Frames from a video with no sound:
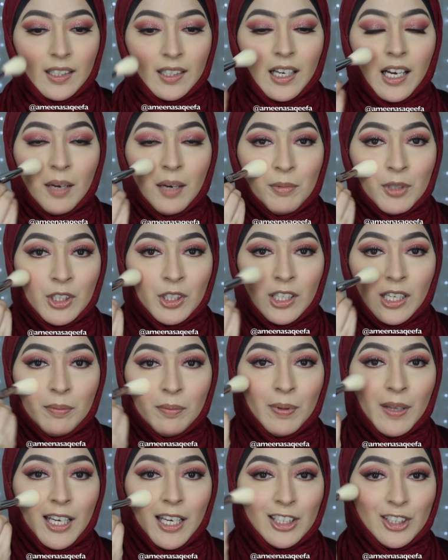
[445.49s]
I'm gonna
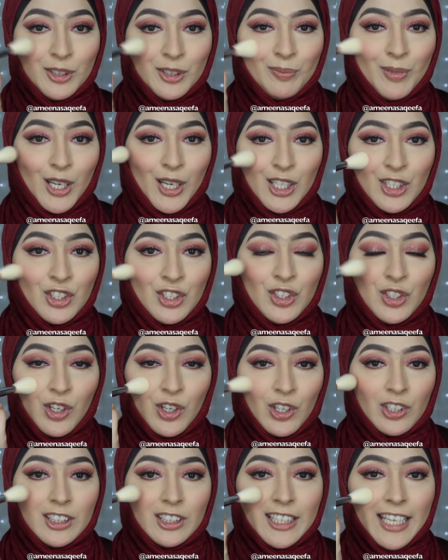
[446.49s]
apply the blush
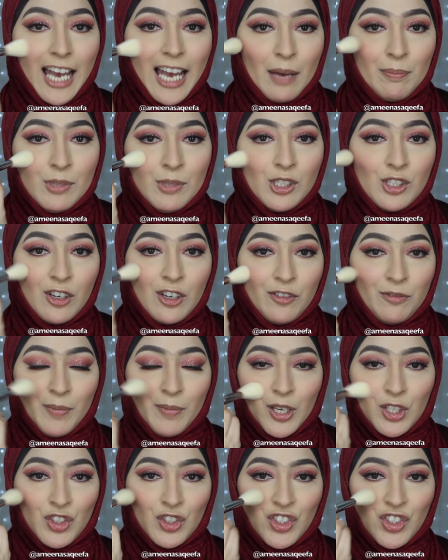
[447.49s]
on the apples of my